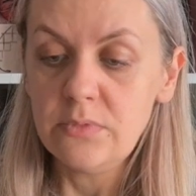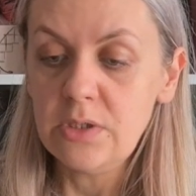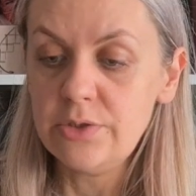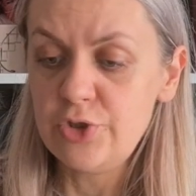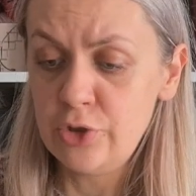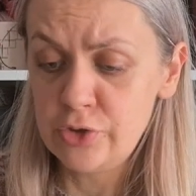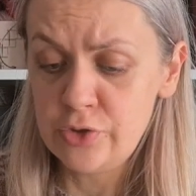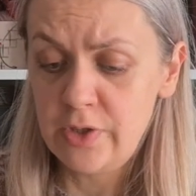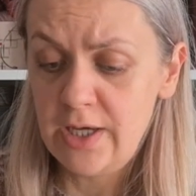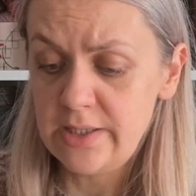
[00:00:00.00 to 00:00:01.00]
She
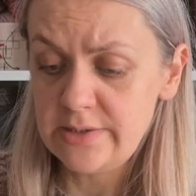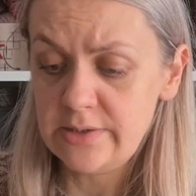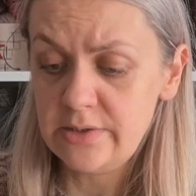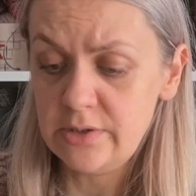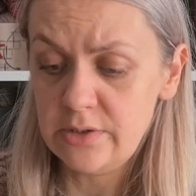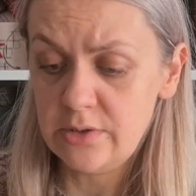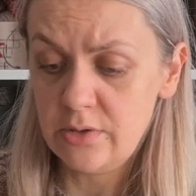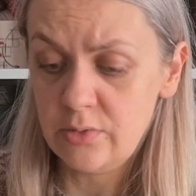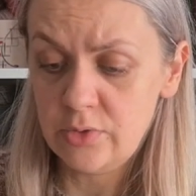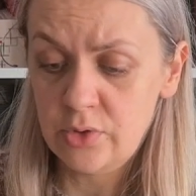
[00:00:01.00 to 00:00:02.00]
also has her
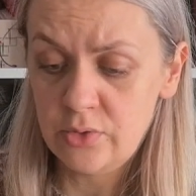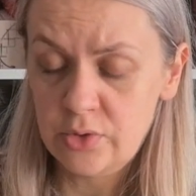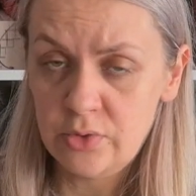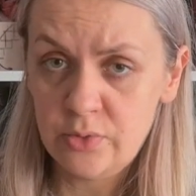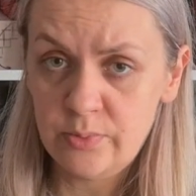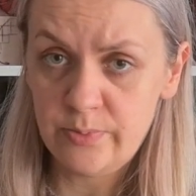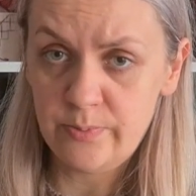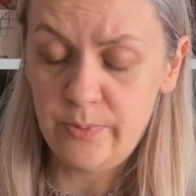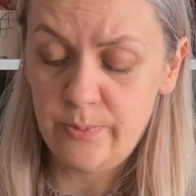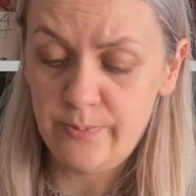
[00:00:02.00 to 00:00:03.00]
own YouTube
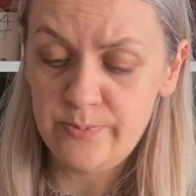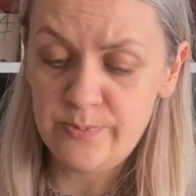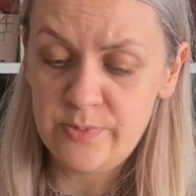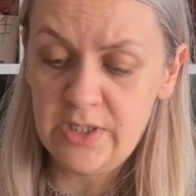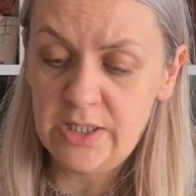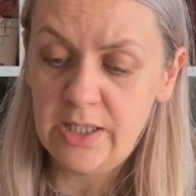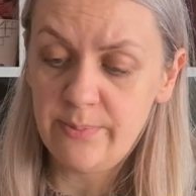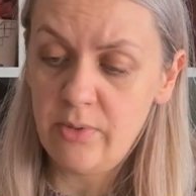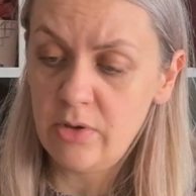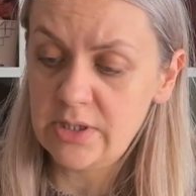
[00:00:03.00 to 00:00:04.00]
knitting
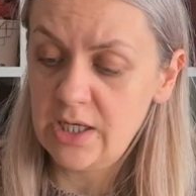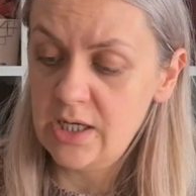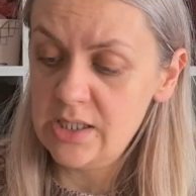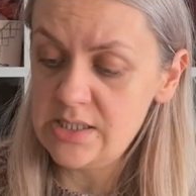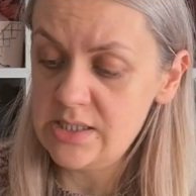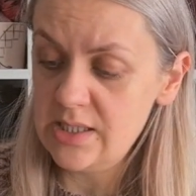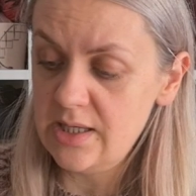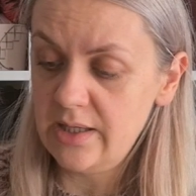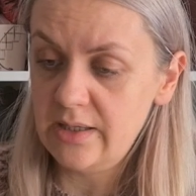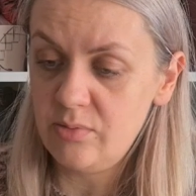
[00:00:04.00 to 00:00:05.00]
podcast,
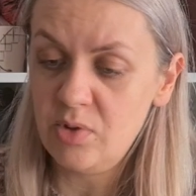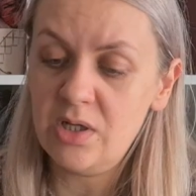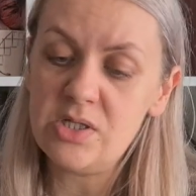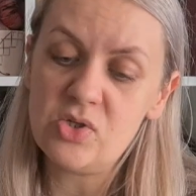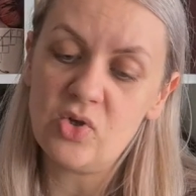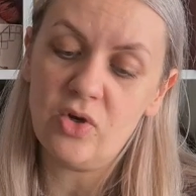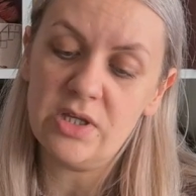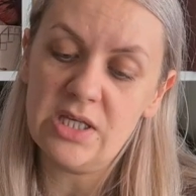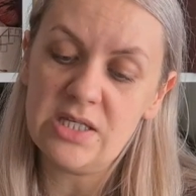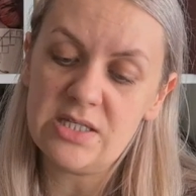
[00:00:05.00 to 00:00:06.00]
and when I saw
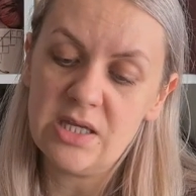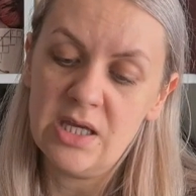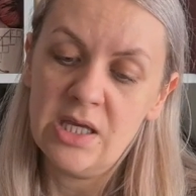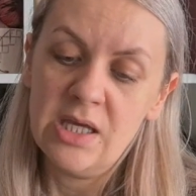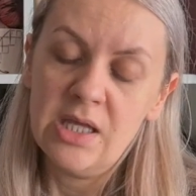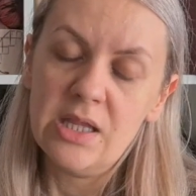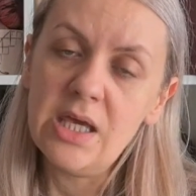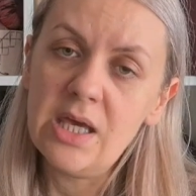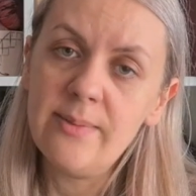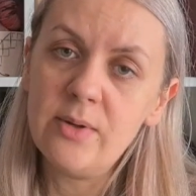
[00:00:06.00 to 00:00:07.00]
these, they
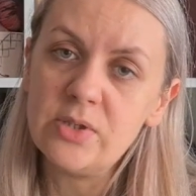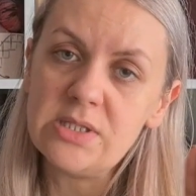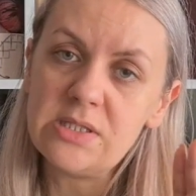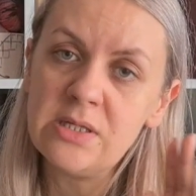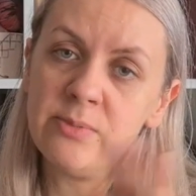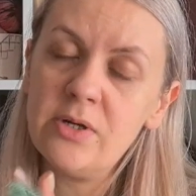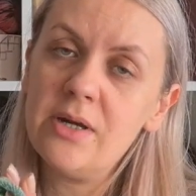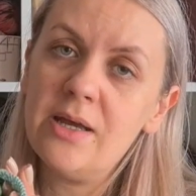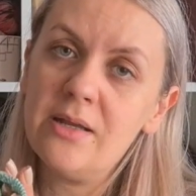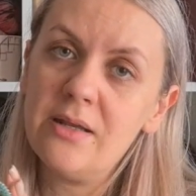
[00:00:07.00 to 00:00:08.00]
came out in summer
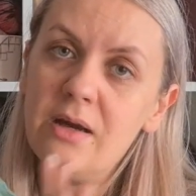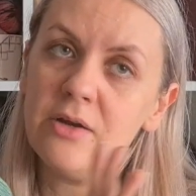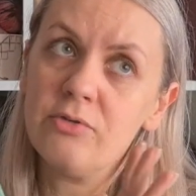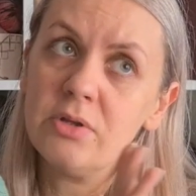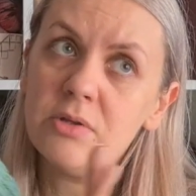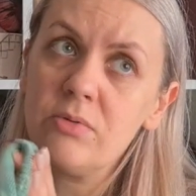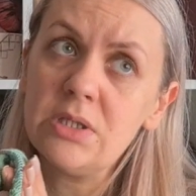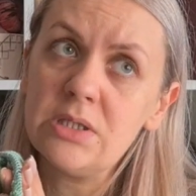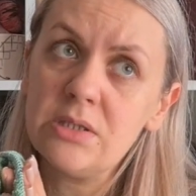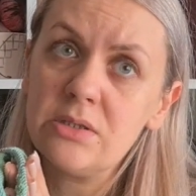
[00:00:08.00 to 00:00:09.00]
and I really
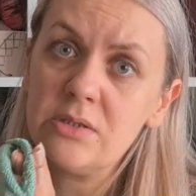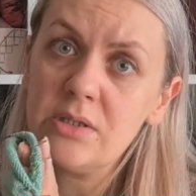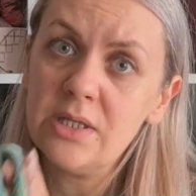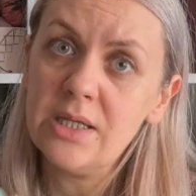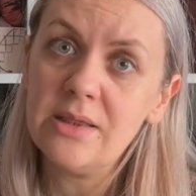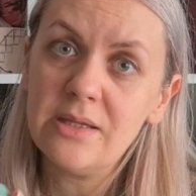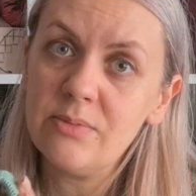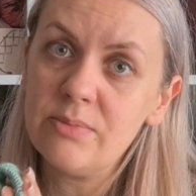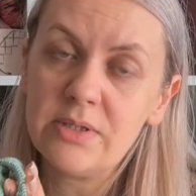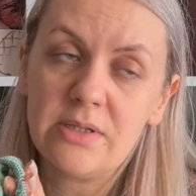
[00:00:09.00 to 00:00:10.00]
wanted to knit
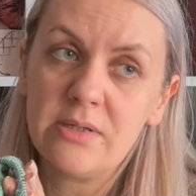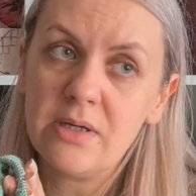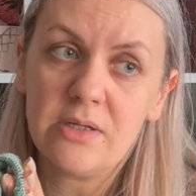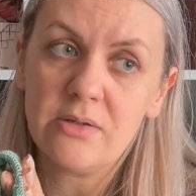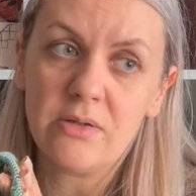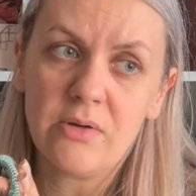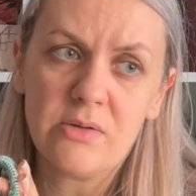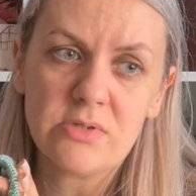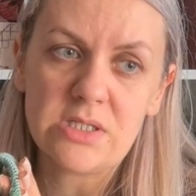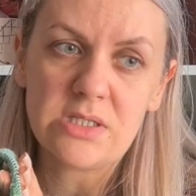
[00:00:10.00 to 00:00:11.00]
them, but I don't know, I
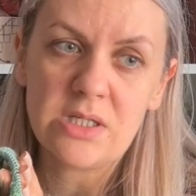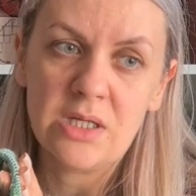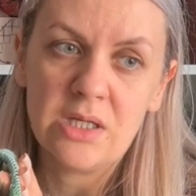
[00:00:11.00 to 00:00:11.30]
was